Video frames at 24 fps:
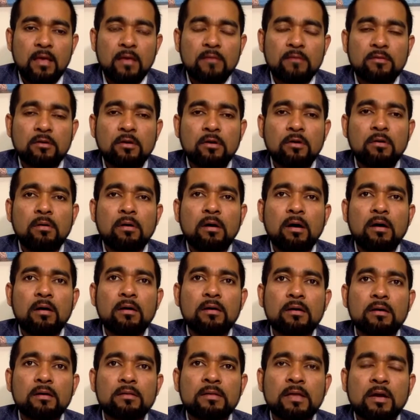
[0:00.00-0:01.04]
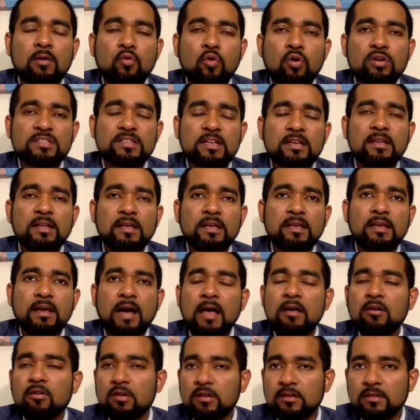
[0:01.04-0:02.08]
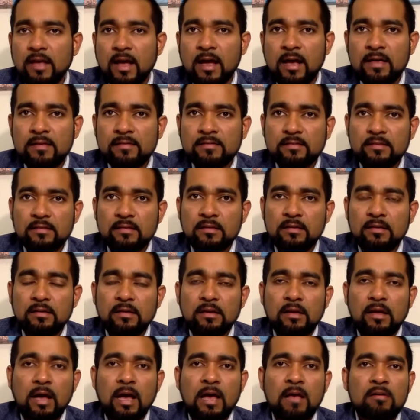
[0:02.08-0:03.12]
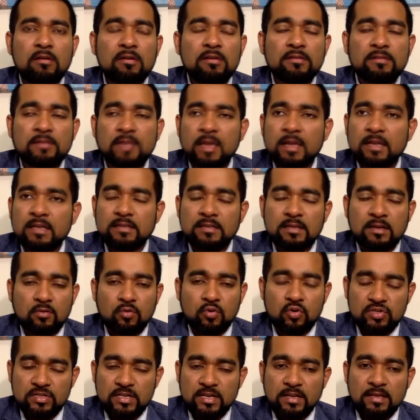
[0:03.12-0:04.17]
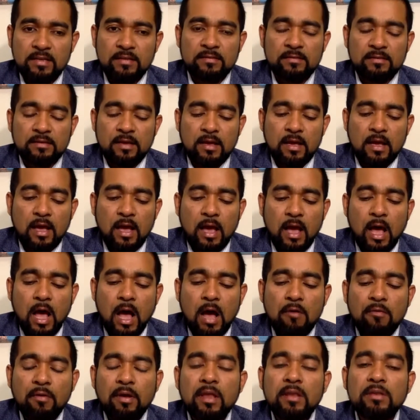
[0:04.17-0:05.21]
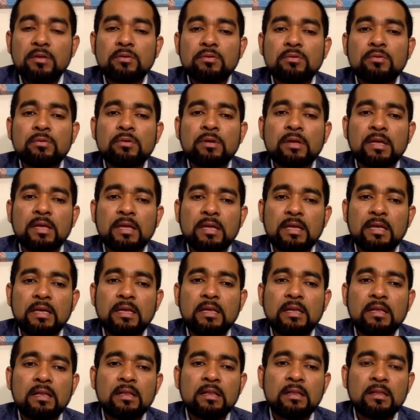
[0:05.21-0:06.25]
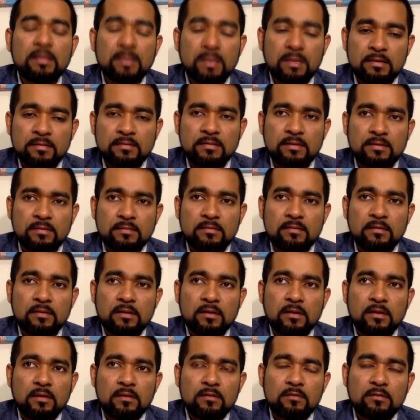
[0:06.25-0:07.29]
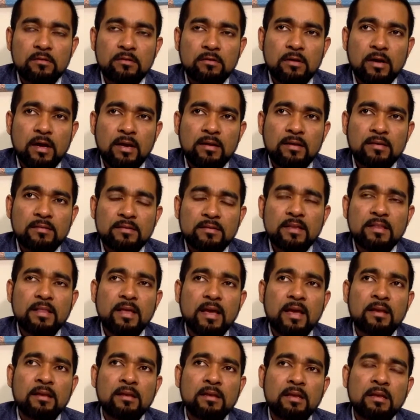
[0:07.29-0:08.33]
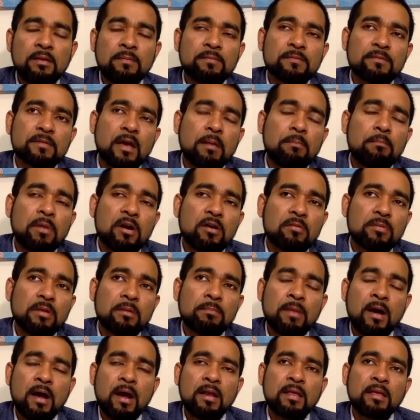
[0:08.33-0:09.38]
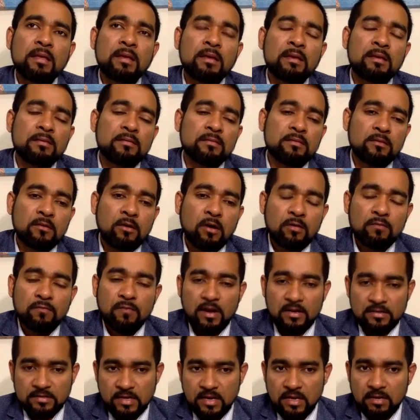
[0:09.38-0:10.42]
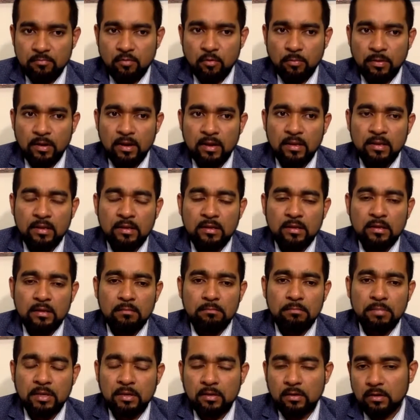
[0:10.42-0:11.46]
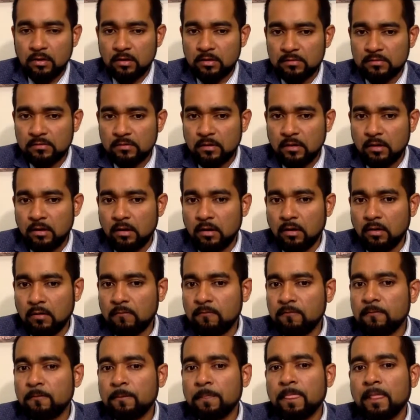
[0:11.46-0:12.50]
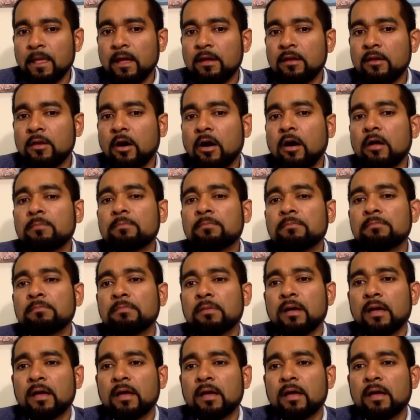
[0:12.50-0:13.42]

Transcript: So the question I always get the question is, how can you heal the disease? So understand that if some part of the body is not functioning properly because of not